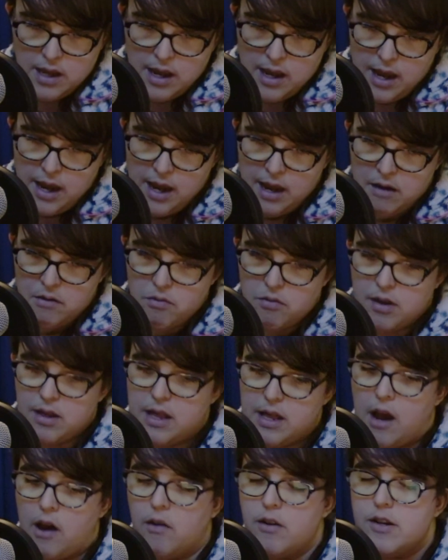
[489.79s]
And
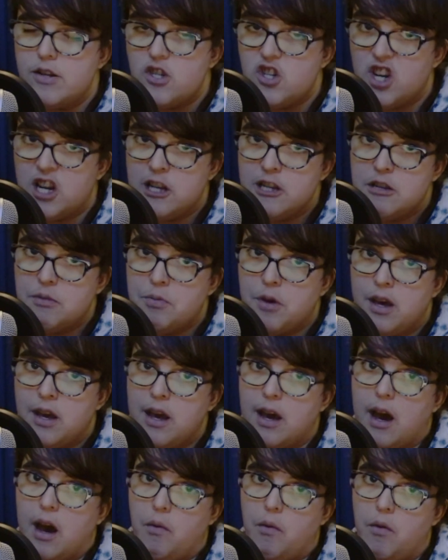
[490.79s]
without a
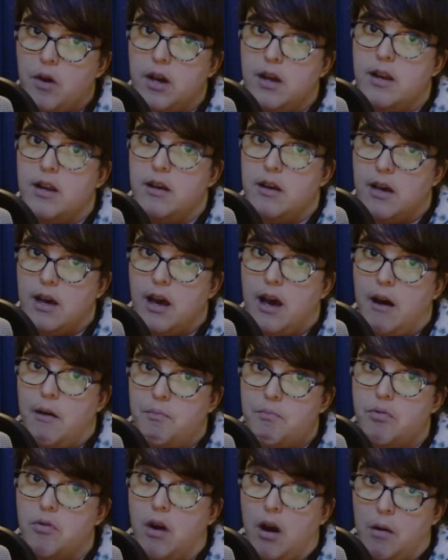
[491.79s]
transplant, I would have
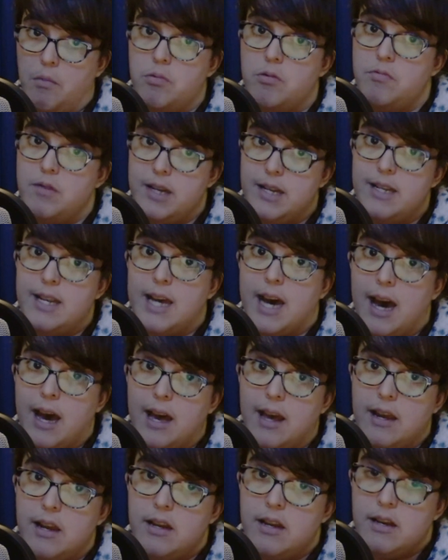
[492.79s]
probably
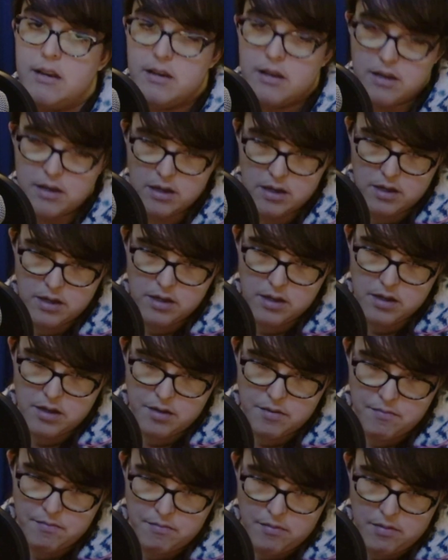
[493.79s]
died,
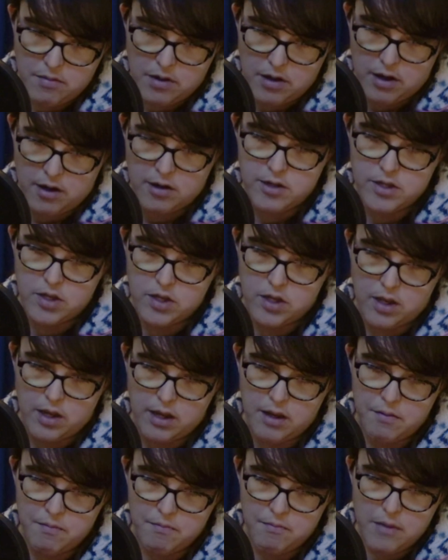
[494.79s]

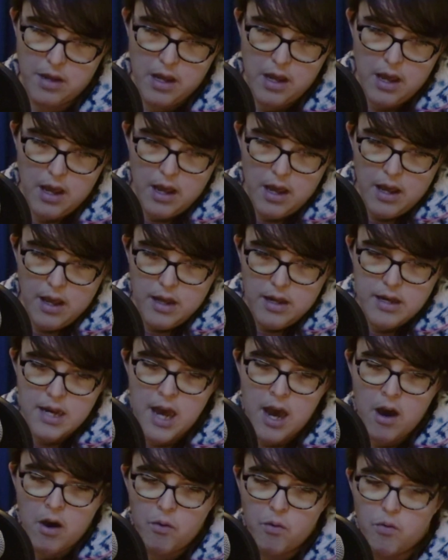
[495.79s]
honestly.
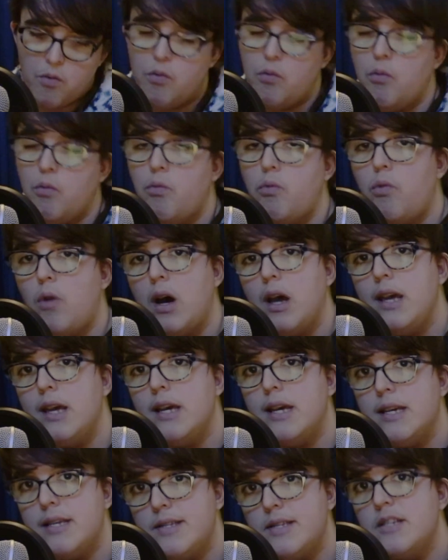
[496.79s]
Now, what
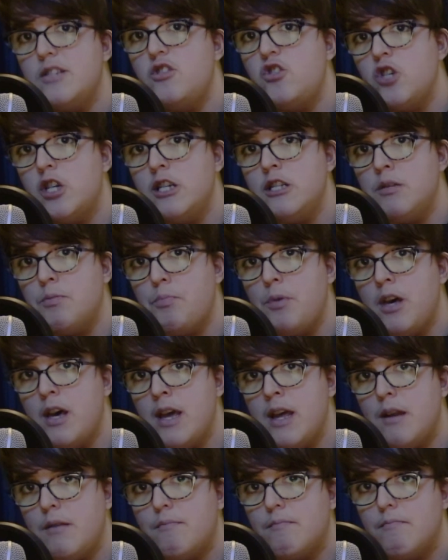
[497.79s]
is a
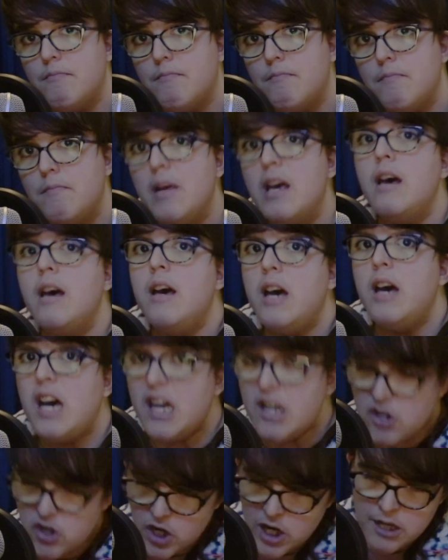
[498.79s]
transplant? A
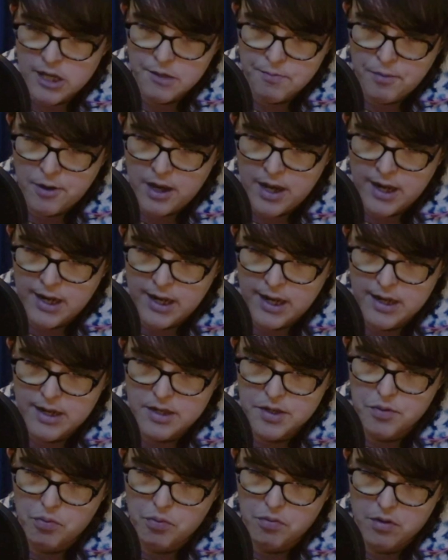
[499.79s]
transplant
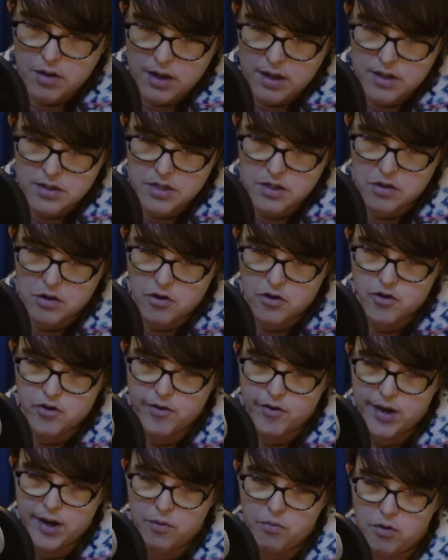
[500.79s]
is a
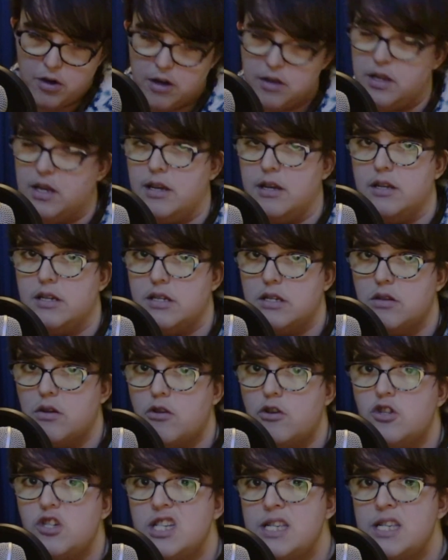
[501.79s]
surgery where the
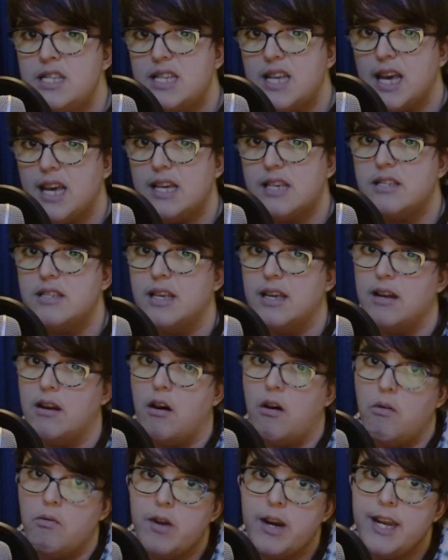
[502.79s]
surgeon takes an
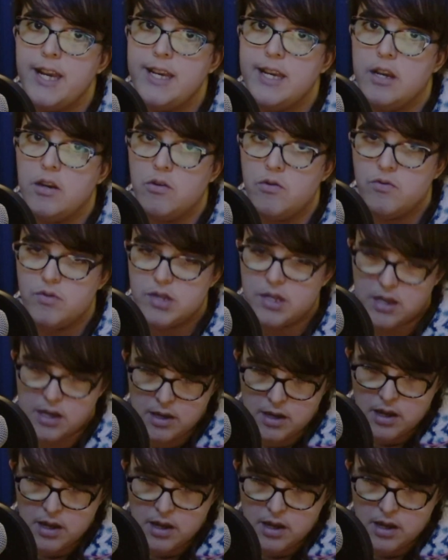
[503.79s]
already used